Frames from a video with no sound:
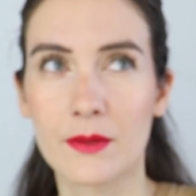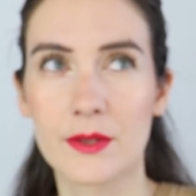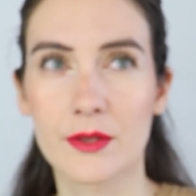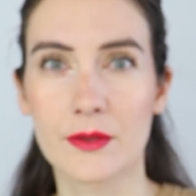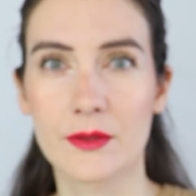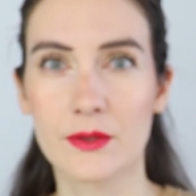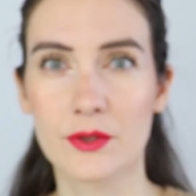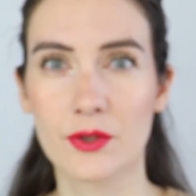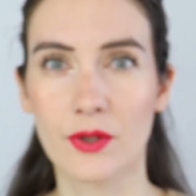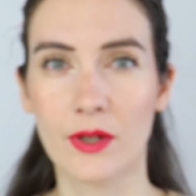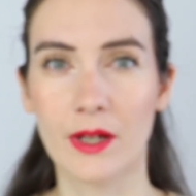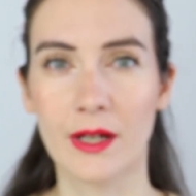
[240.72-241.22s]

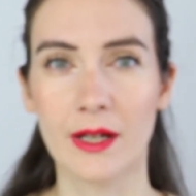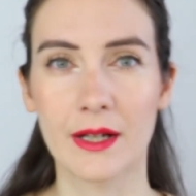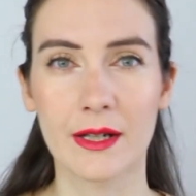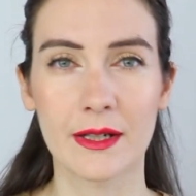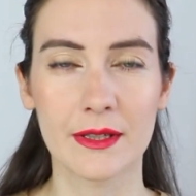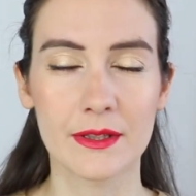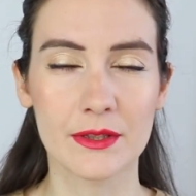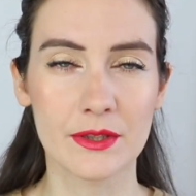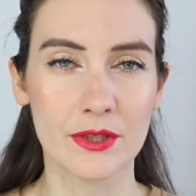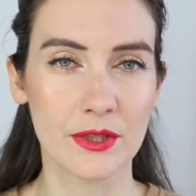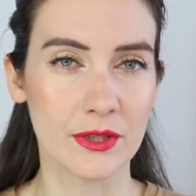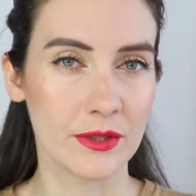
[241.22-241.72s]
I
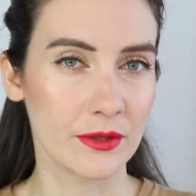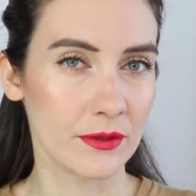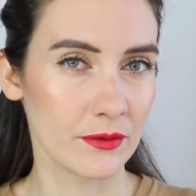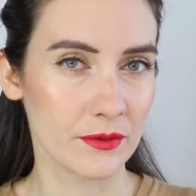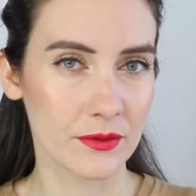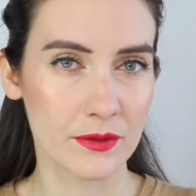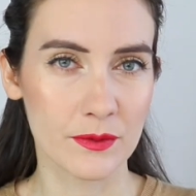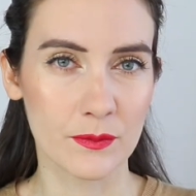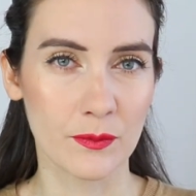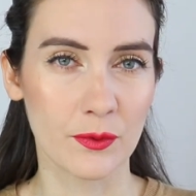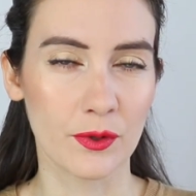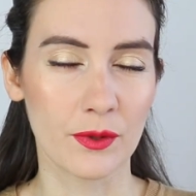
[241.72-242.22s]
try to
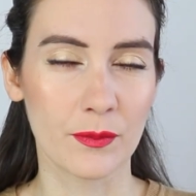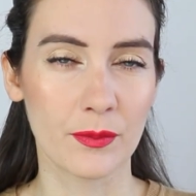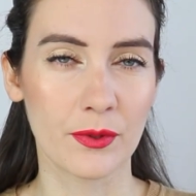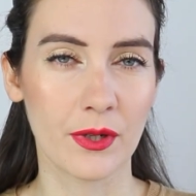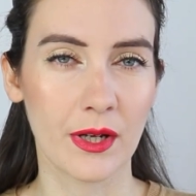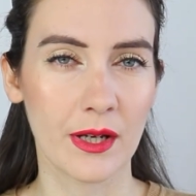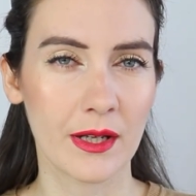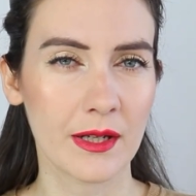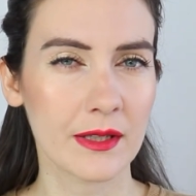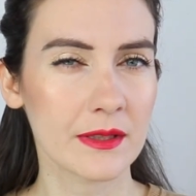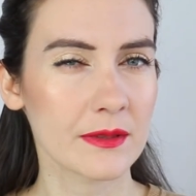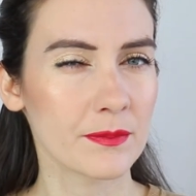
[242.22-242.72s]
use more
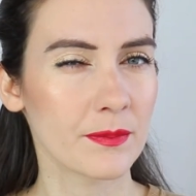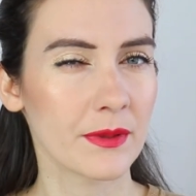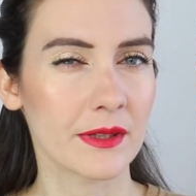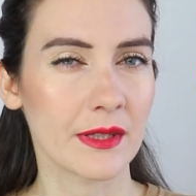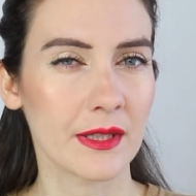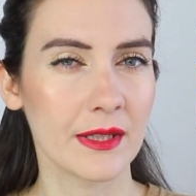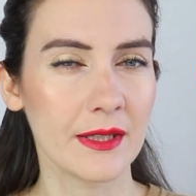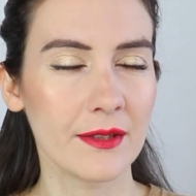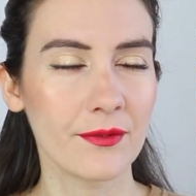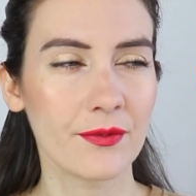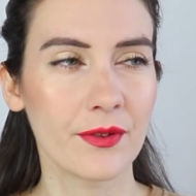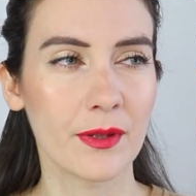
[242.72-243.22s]
products,
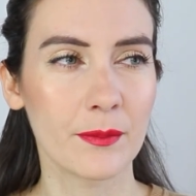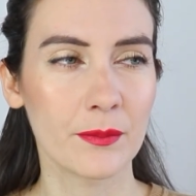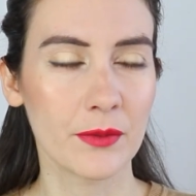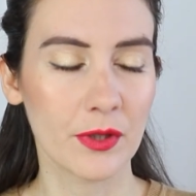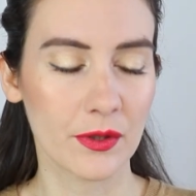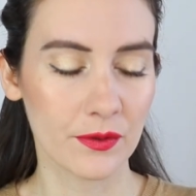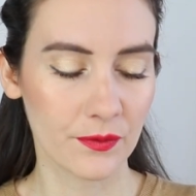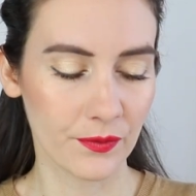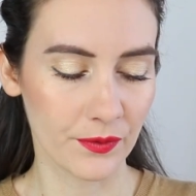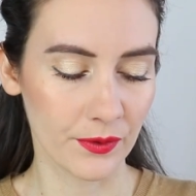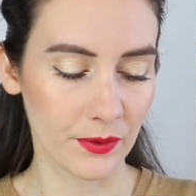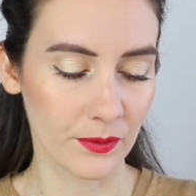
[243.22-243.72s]
but if I'm
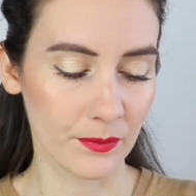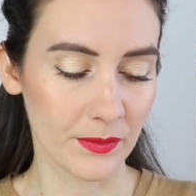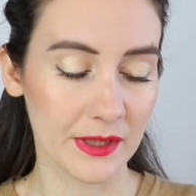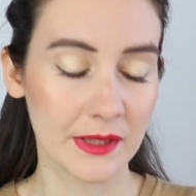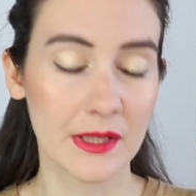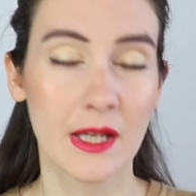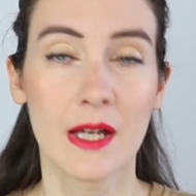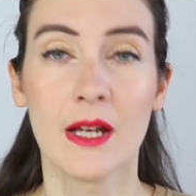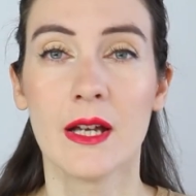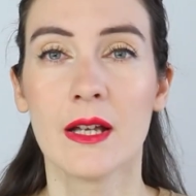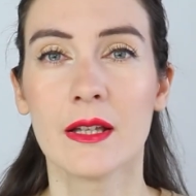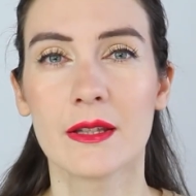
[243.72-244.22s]
not
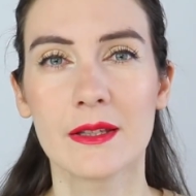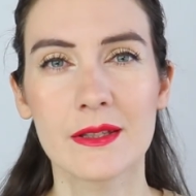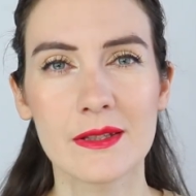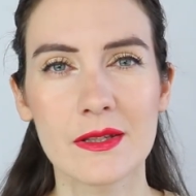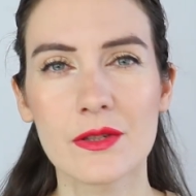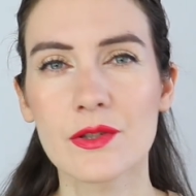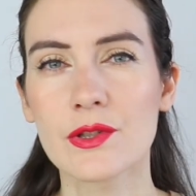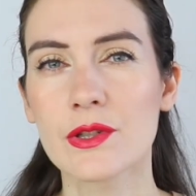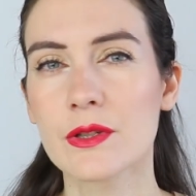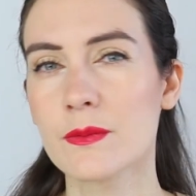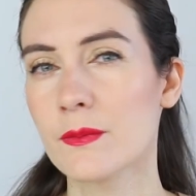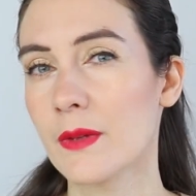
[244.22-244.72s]
filming, this
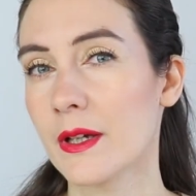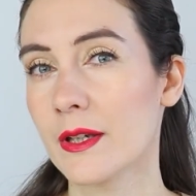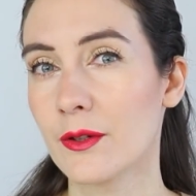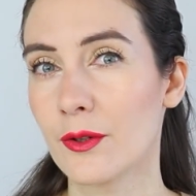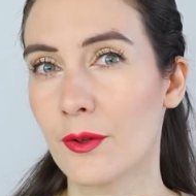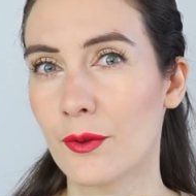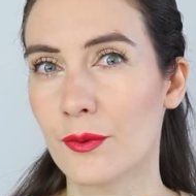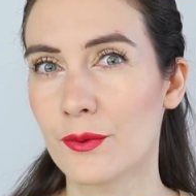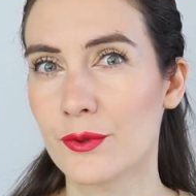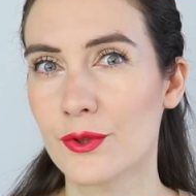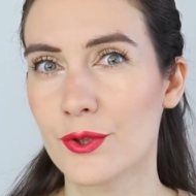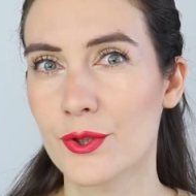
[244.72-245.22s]
is just my
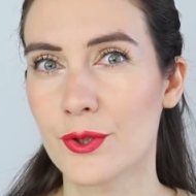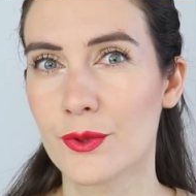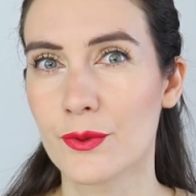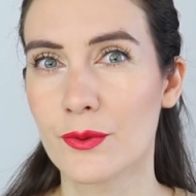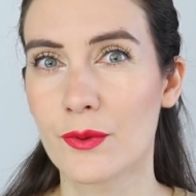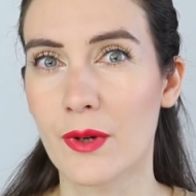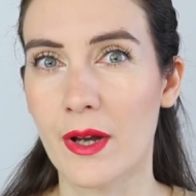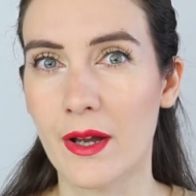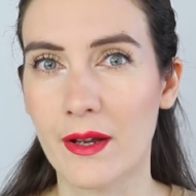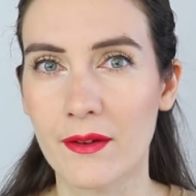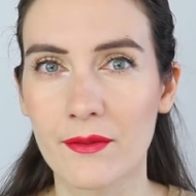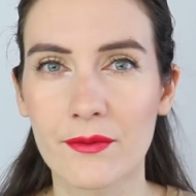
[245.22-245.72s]

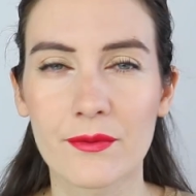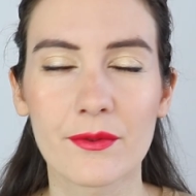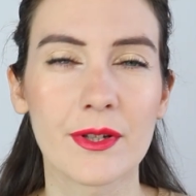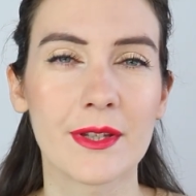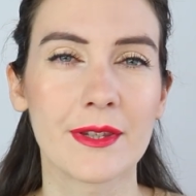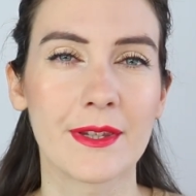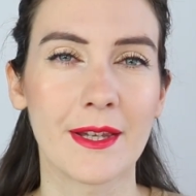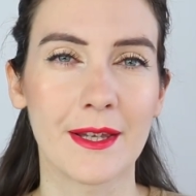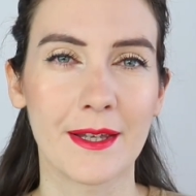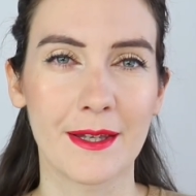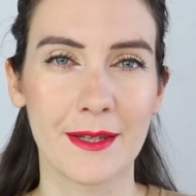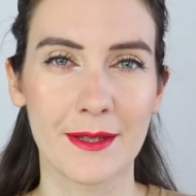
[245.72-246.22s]
go-to
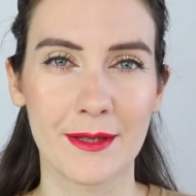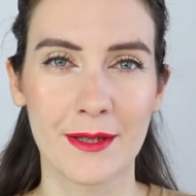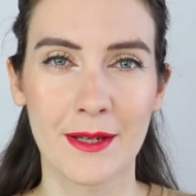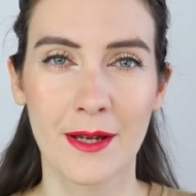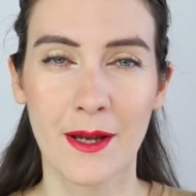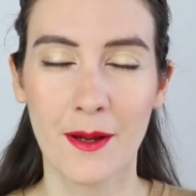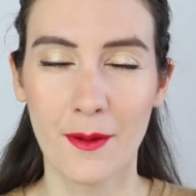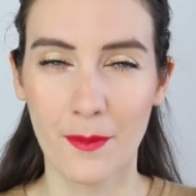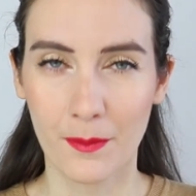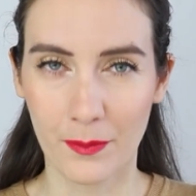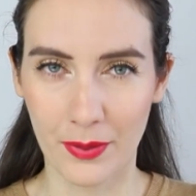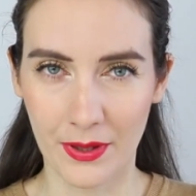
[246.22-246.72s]
everyday
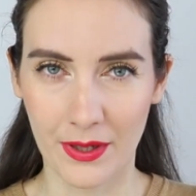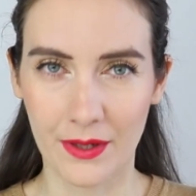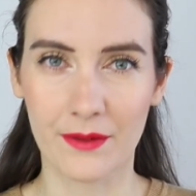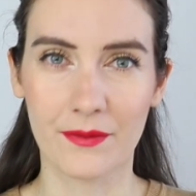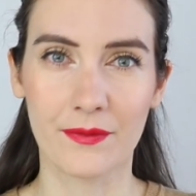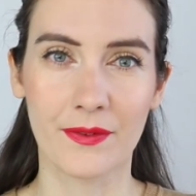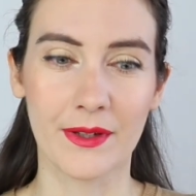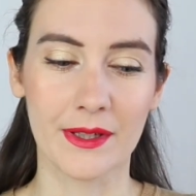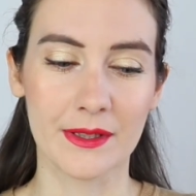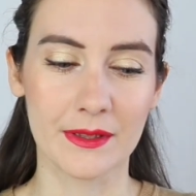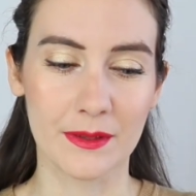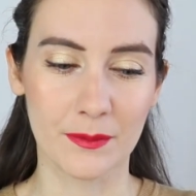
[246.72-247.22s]

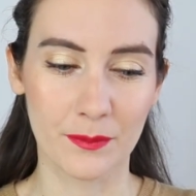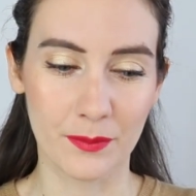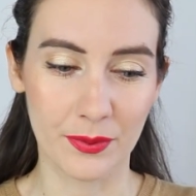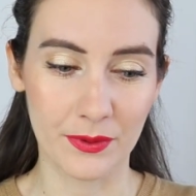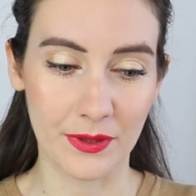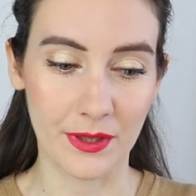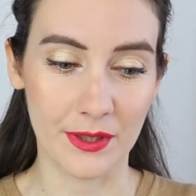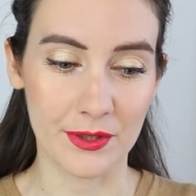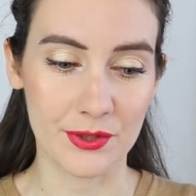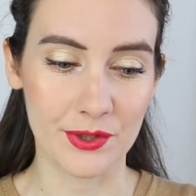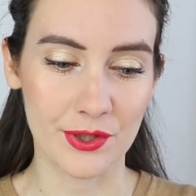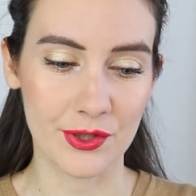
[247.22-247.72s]
perfect
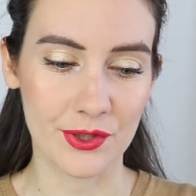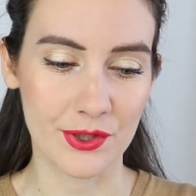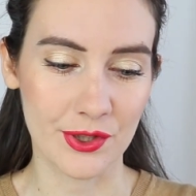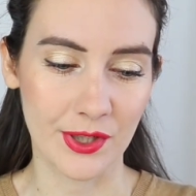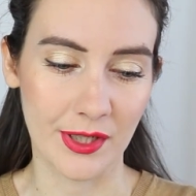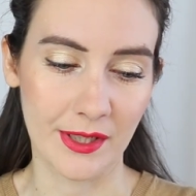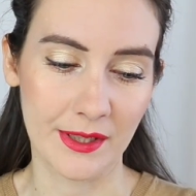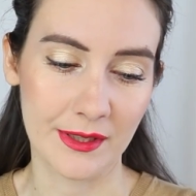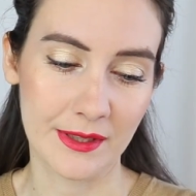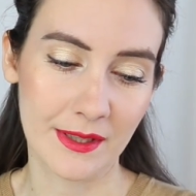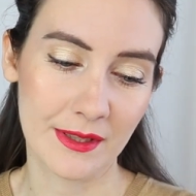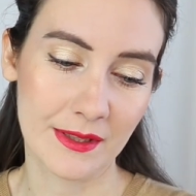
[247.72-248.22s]
blush
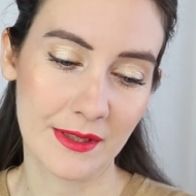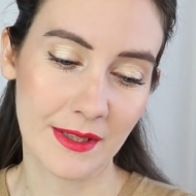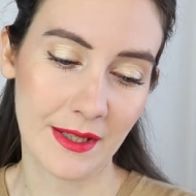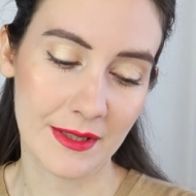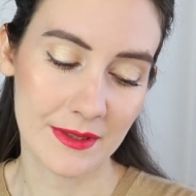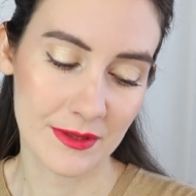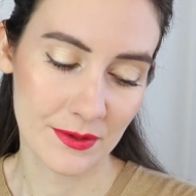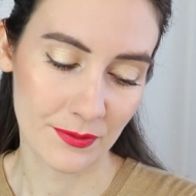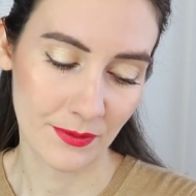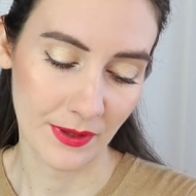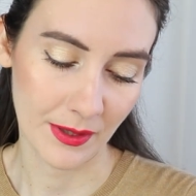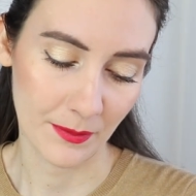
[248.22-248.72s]
shade, and
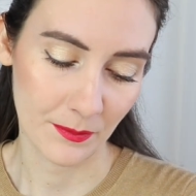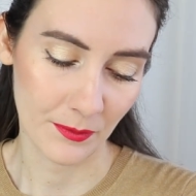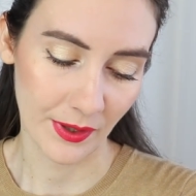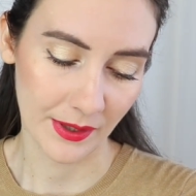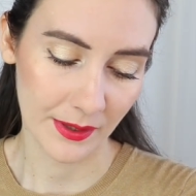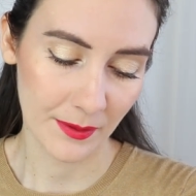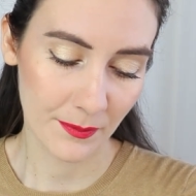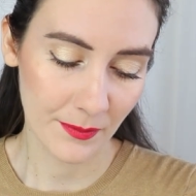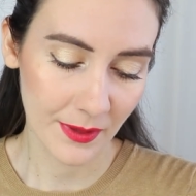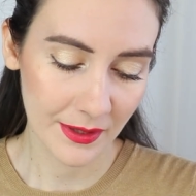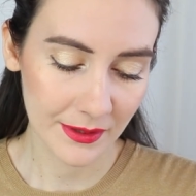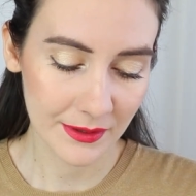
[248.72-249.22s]
that's why I'm
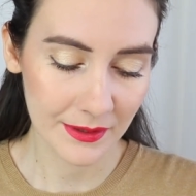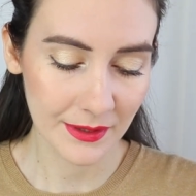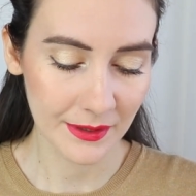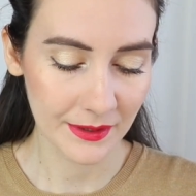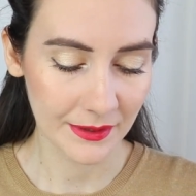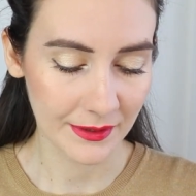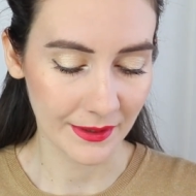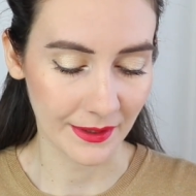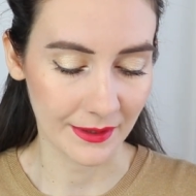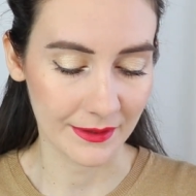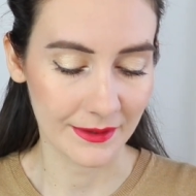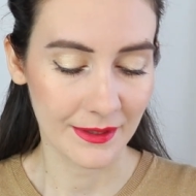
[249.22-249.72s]

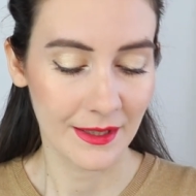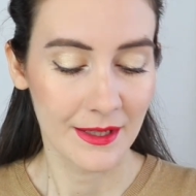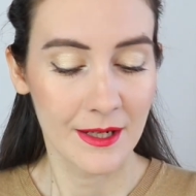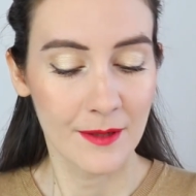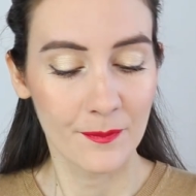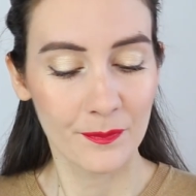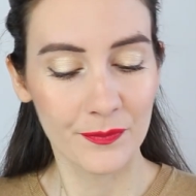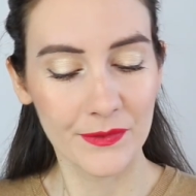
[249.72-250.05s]
recommending it.